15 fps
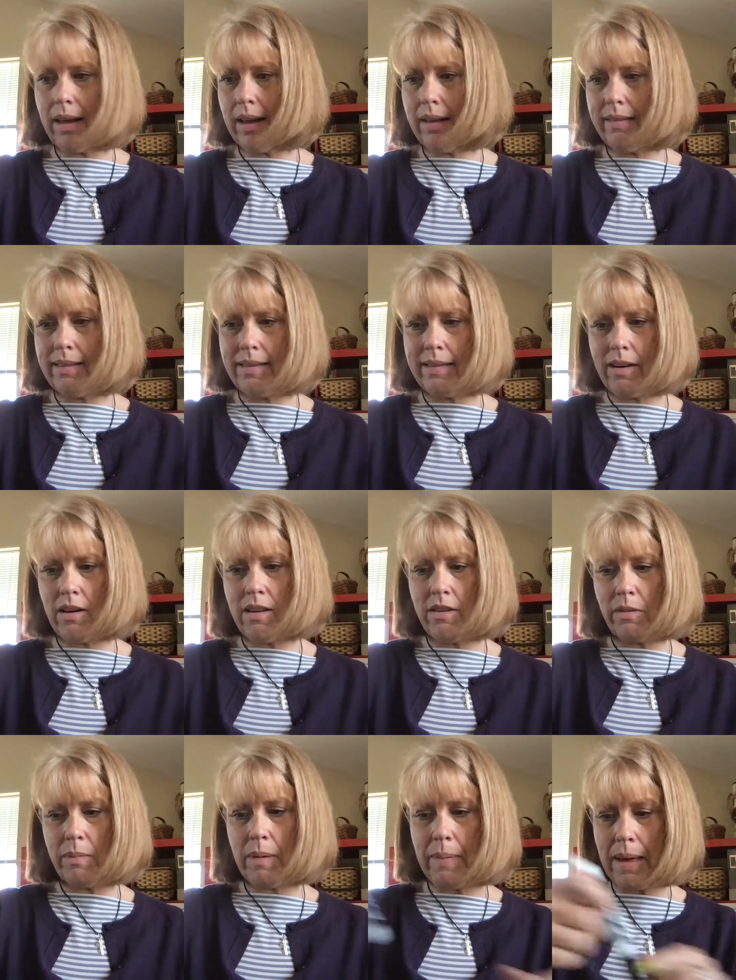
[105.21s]
since I already
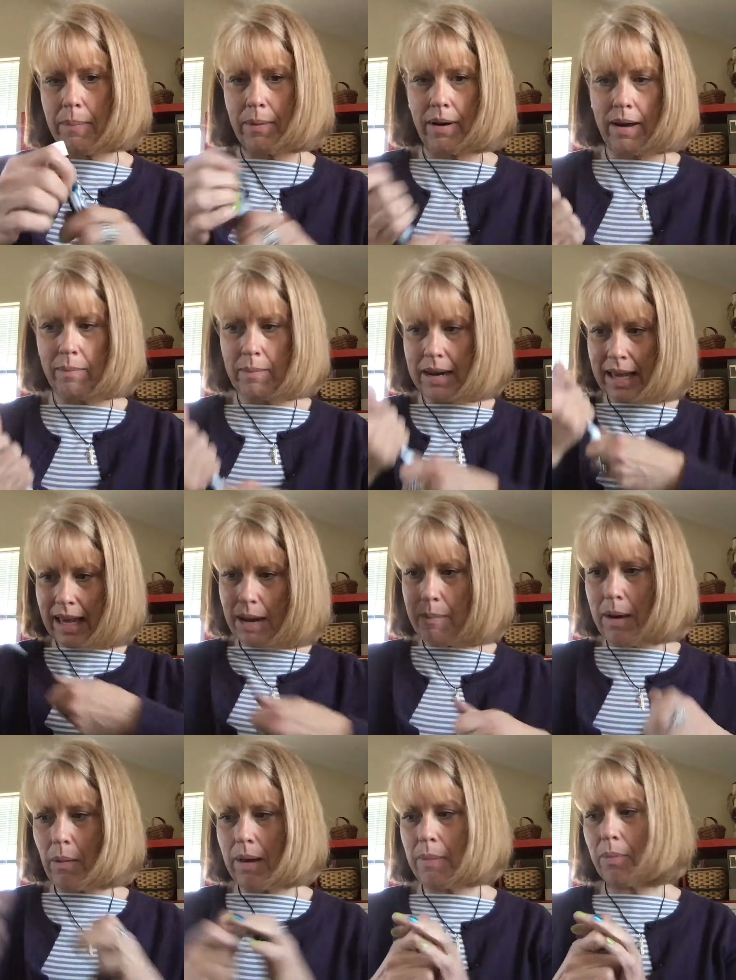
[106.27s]
used my paper, I'm going to get on
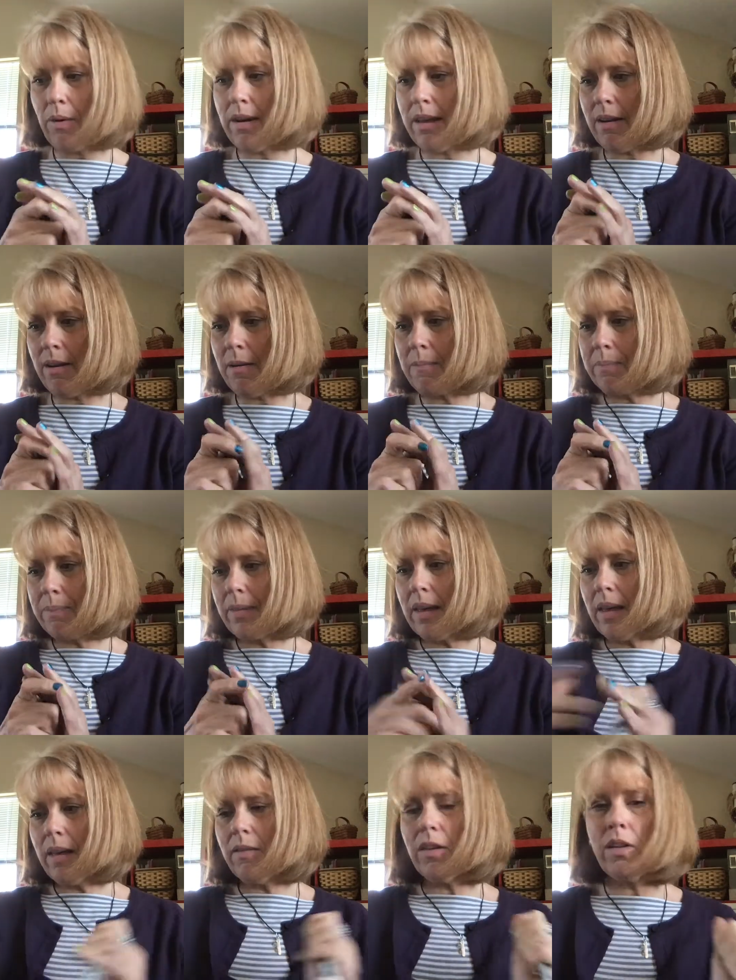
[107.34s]
my whiteboard here.
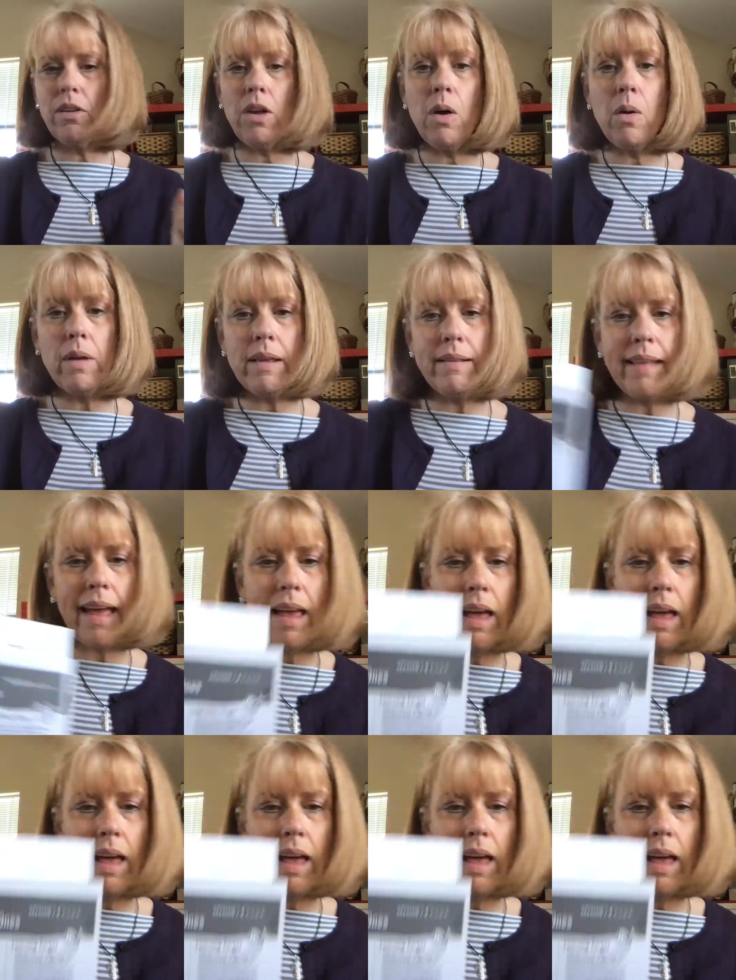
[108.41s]
You'll notice I